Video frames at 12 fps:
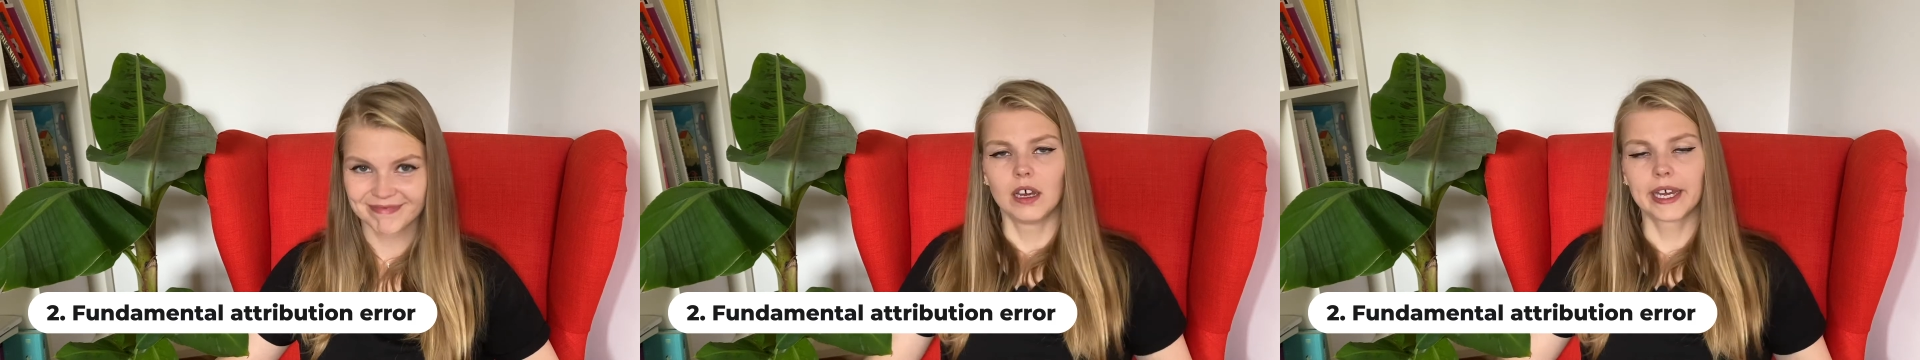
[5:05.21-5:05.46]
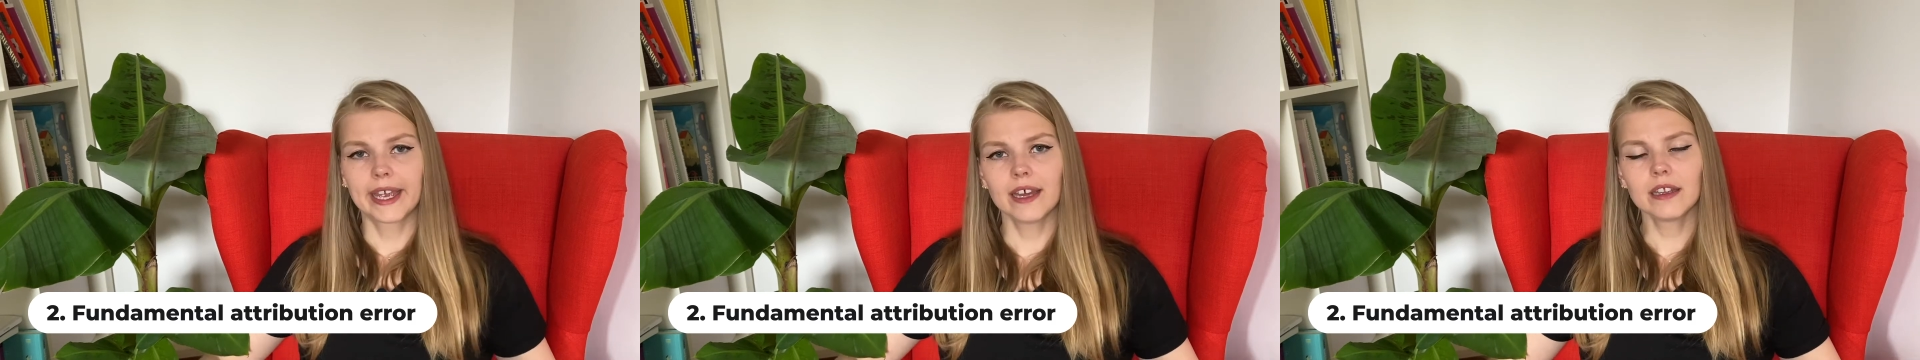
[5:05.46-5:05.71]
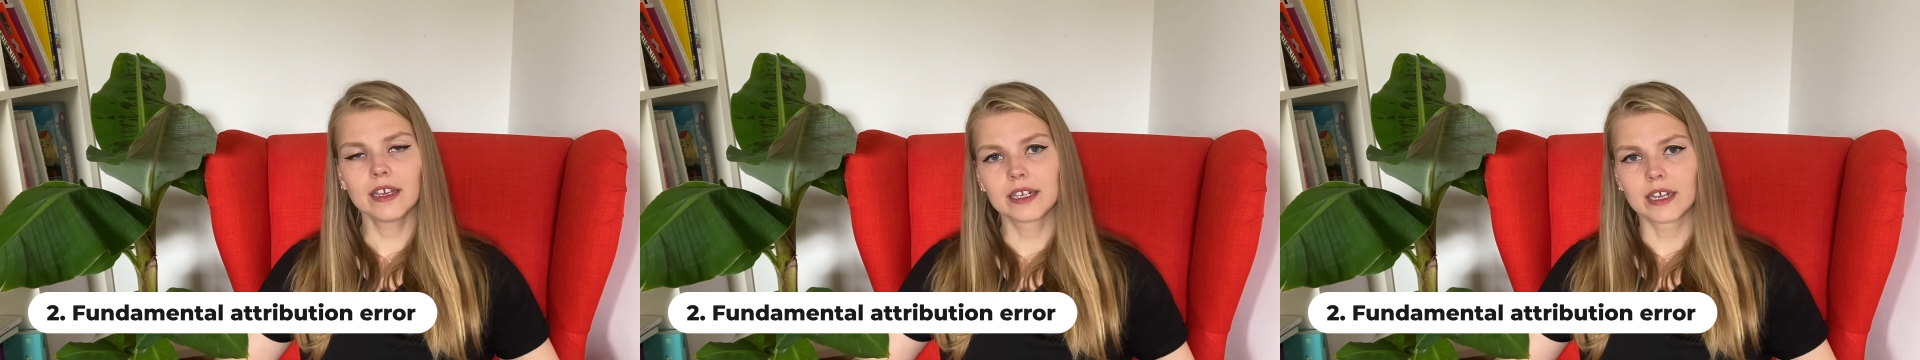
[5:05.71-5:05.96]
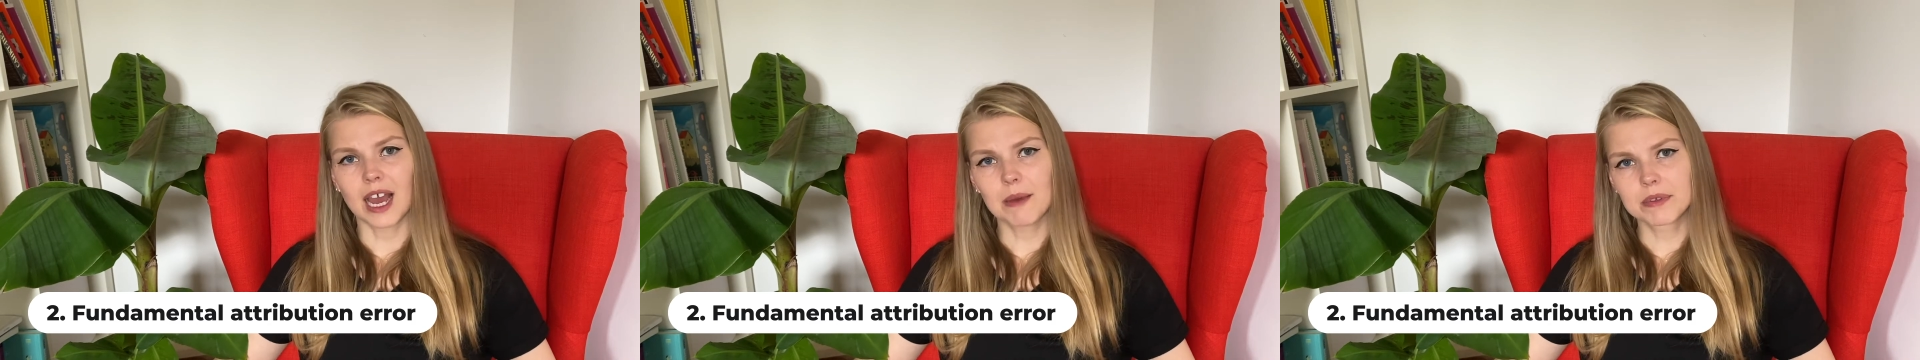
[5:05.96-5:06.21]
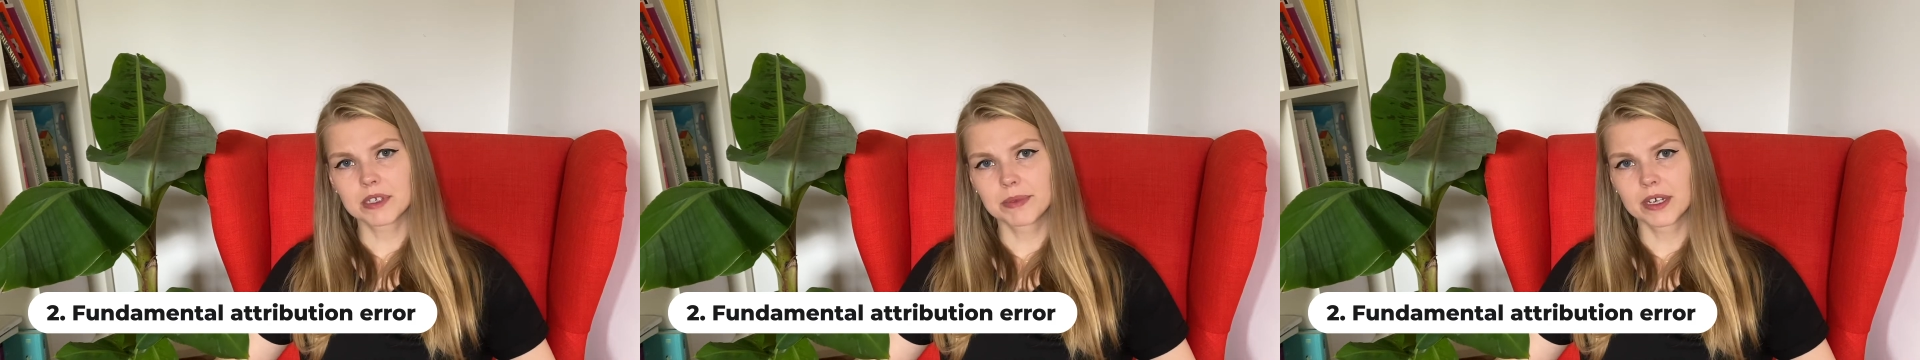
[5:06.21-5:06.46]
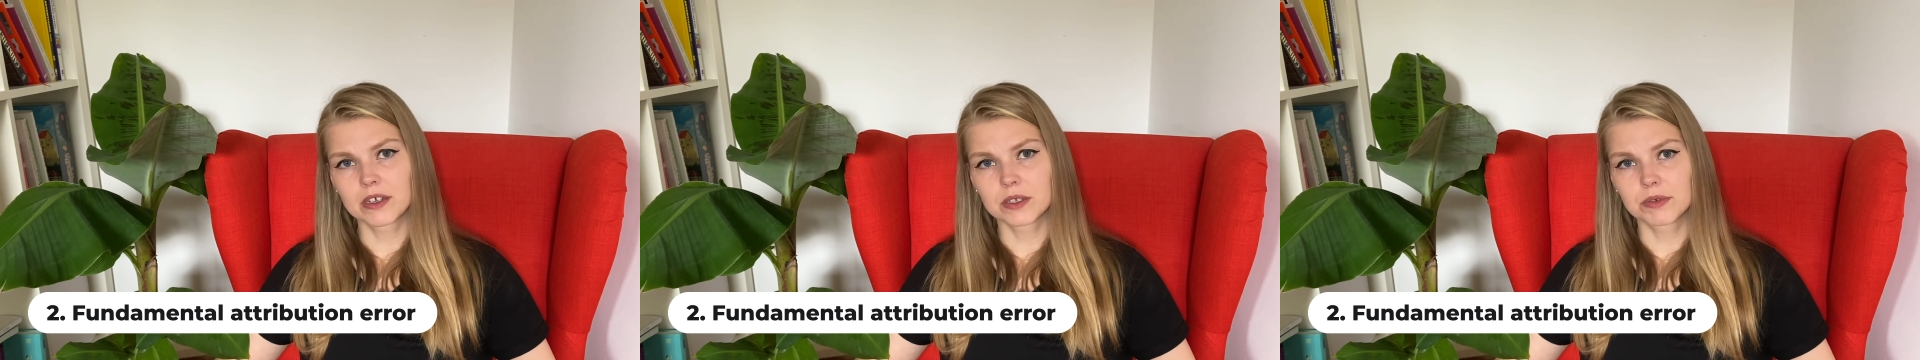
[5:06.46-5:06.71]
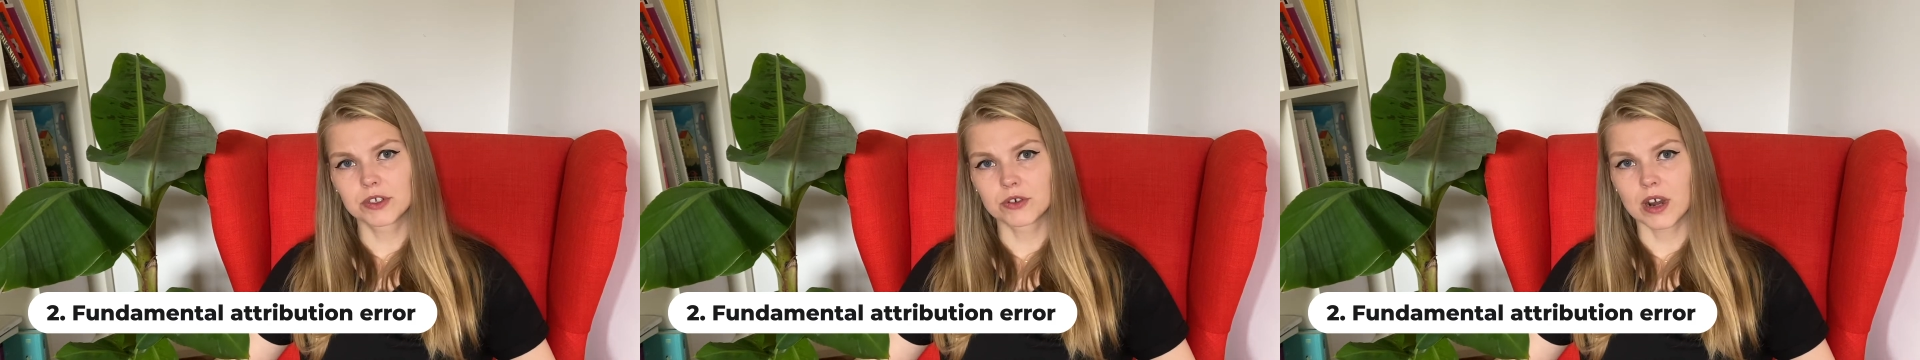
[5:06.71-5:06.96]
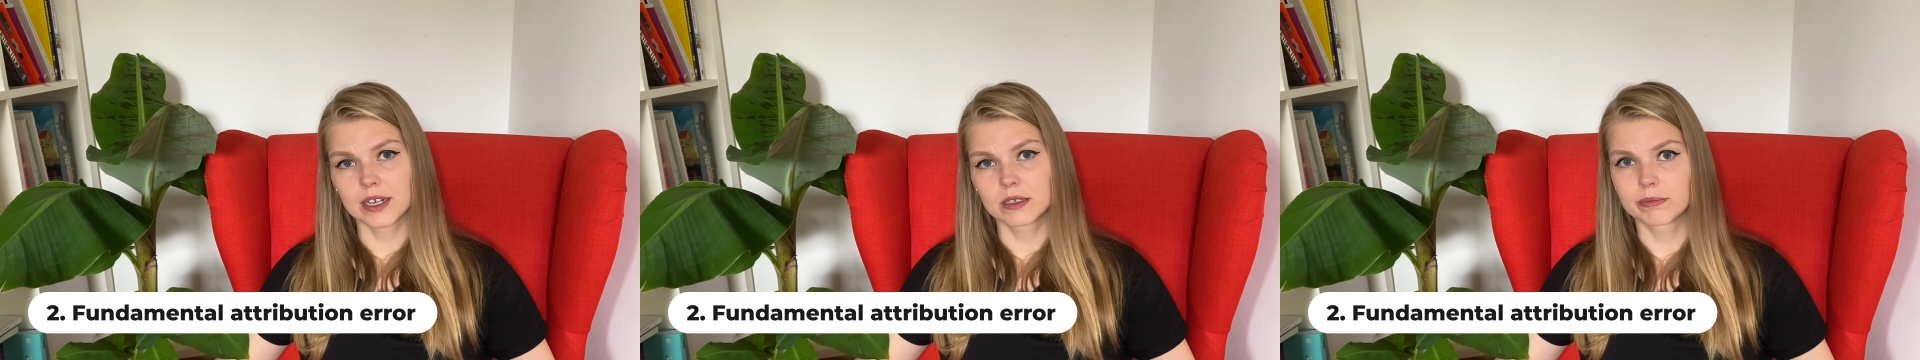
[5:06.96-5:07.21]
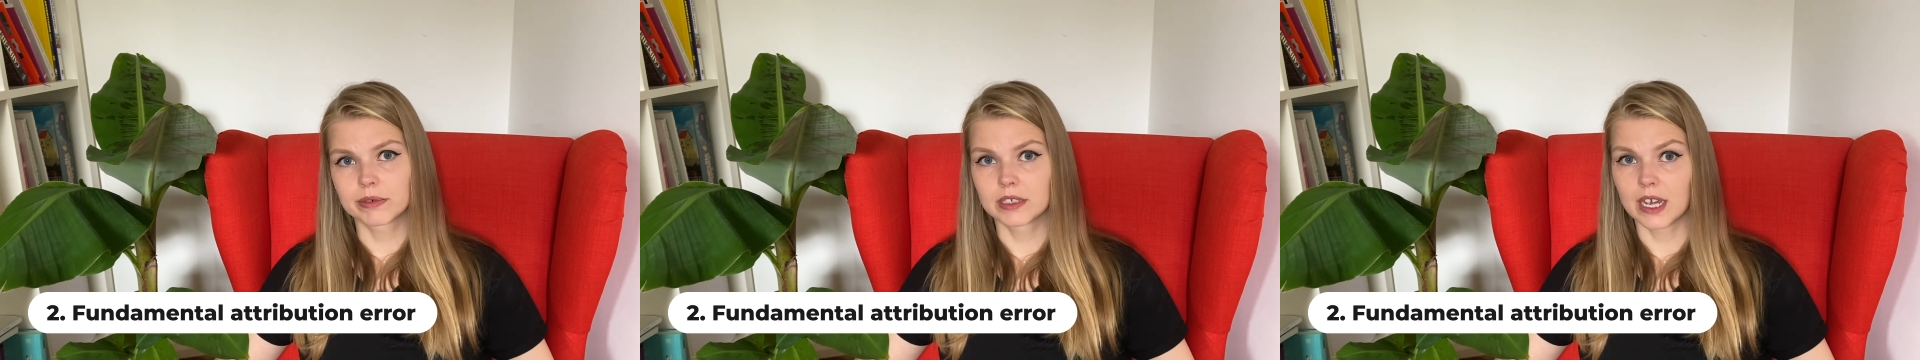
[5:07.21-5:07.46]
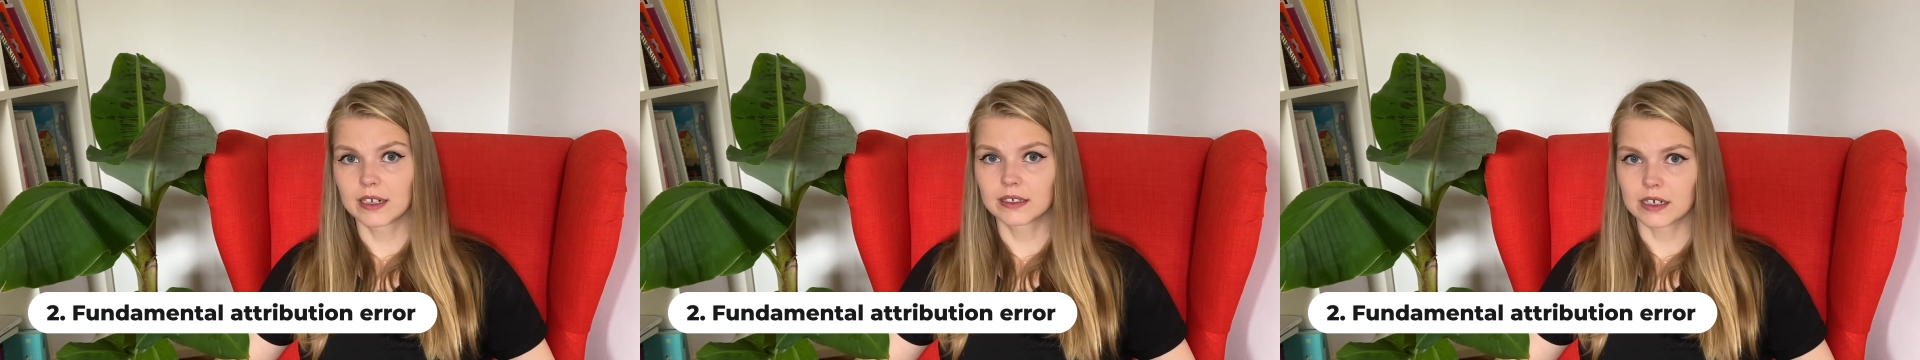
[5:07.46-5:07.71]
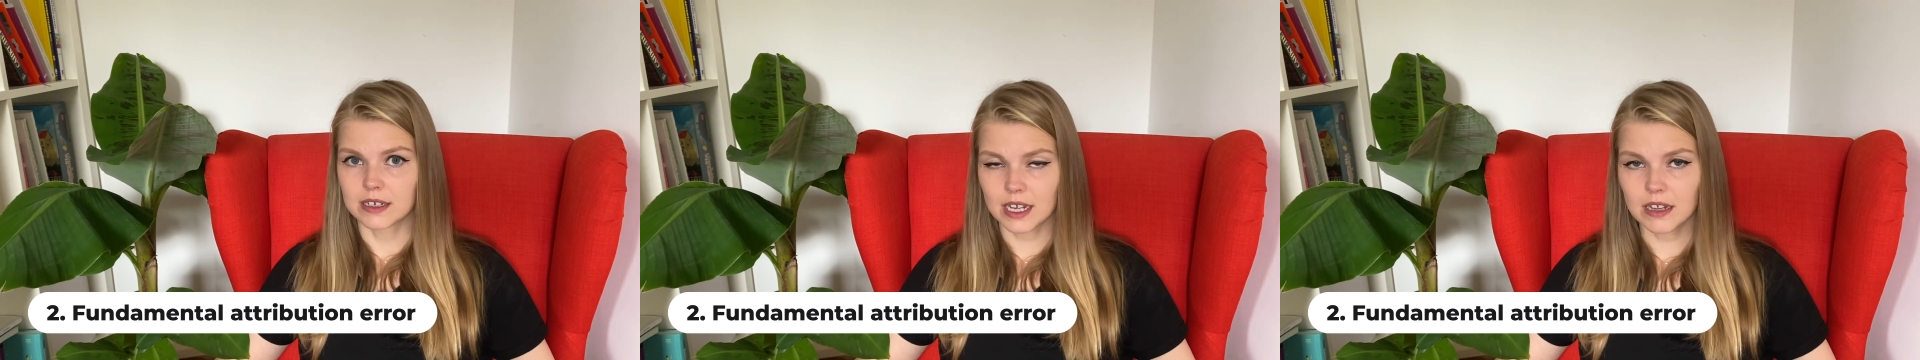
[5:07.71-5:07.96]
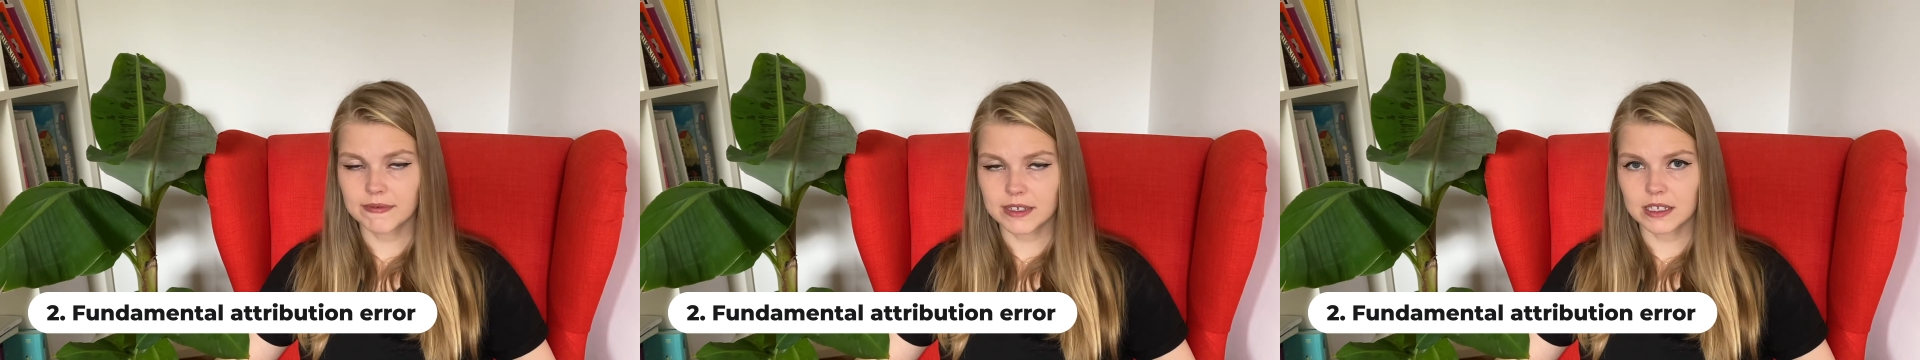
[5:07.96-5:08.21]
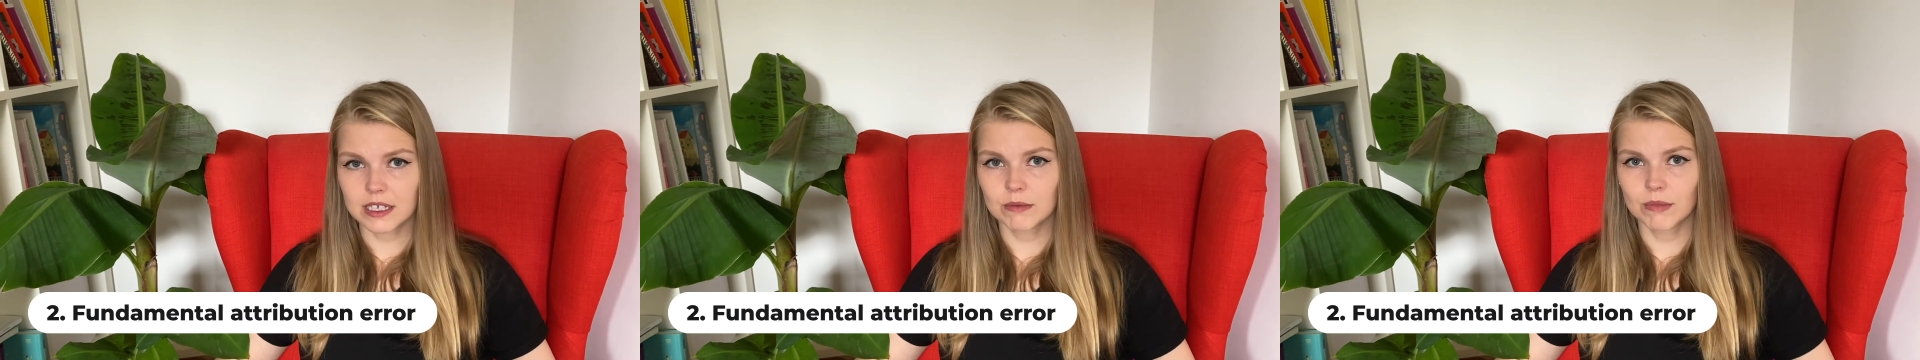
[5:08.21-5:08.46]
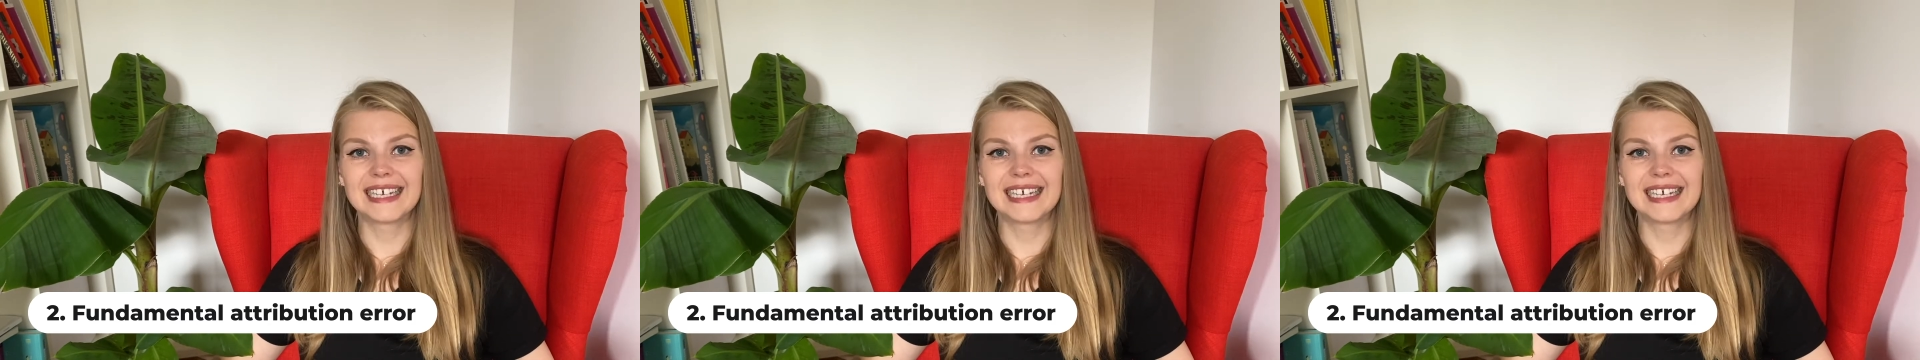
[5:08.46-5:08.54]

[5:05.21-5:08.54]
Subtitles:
Again, it happens because we try to protect our self-esteem